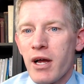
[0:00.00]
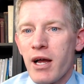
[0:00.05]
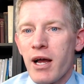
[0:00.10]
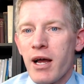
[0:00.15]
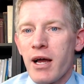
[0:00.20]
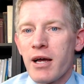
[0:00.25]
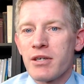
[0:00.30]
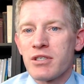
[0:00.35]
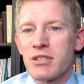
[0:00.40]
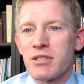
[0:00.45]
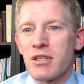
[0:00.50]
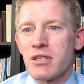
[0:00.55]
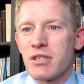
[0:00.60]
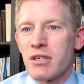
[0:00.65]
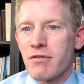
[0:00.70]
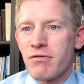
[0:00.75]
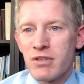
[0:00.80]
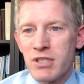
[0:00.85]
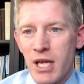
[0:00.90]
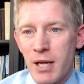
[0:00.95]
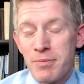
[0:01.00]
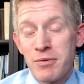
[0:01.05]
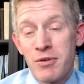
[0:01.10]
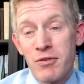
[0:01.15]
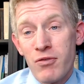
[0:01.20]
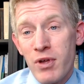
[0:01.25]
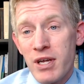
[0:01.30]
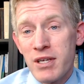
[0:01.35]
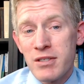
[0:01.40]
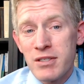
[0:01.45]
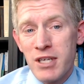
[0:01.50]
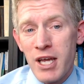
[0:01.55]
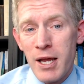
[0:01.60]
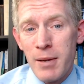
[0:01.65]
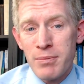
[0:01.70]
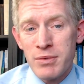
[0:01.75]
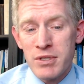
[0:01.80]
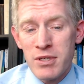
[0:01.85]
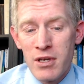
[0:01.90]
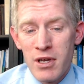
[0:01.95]
uh, just the different types of
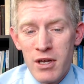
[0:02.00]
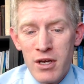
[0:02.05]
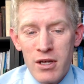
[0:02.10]
landscapes